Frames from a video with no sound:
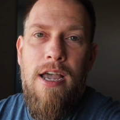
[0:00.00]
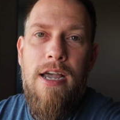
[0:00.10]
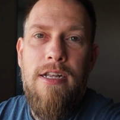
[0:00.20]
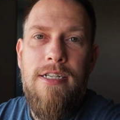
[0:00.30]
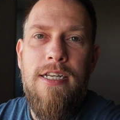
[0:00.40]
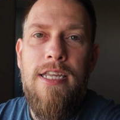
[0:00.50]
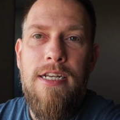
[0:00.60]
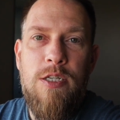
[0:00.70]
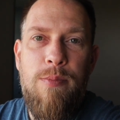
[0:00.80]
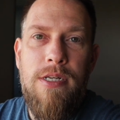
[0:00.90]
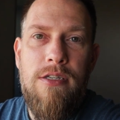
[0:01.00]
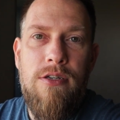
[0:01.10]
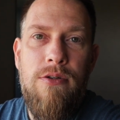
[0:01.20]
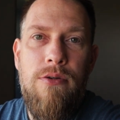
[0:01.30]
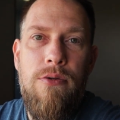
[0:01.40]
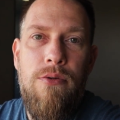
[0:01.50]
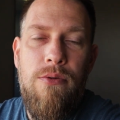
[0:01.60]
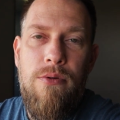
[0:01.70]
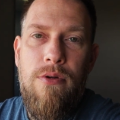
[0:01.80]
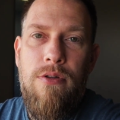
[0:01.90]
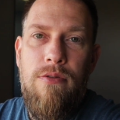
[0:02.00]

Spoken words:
Didn't get to speak to